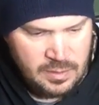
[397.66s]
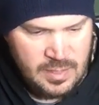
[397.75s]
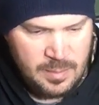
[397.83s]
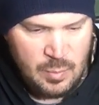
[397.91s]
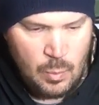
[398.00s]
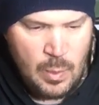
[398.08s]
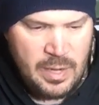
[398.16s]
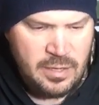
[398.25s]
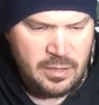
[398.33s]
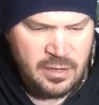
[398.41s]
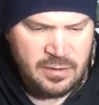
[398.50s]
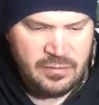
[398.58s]
Type of weight
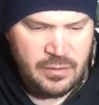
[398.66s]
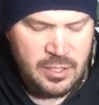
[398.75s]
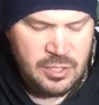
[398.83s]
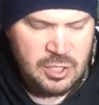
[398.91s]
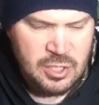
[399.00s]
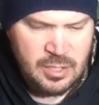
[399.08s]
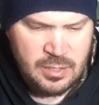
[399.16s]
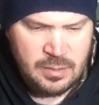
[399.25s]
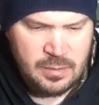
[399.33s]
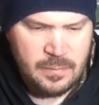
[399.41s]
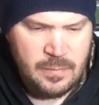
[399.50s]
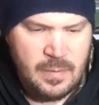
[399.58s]
you're going to fish.
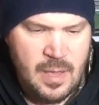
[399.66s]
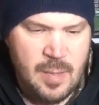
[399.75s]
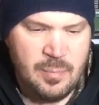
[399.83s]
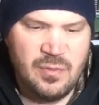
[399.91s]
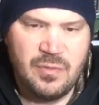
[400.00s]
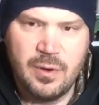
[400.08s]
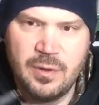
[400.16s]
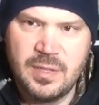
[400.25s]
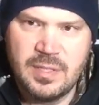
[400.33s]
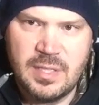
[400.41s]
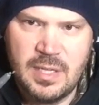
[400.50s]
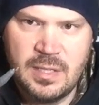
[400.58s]
I prefer
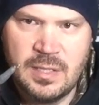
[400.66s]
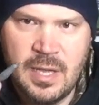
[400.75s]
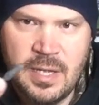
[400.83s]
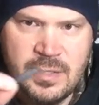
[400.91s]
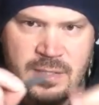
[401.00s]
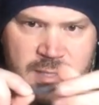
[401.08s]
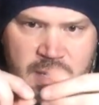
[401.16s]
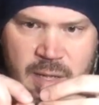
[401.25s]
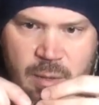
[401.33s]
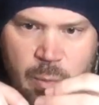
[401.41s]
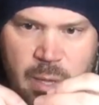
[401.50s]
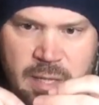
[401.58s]
these inline
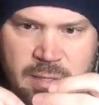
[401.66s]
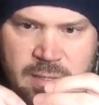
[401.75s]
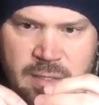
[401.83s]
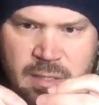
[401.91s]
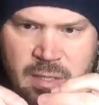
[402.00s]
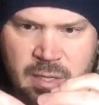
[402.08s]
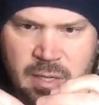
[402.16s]
style weights.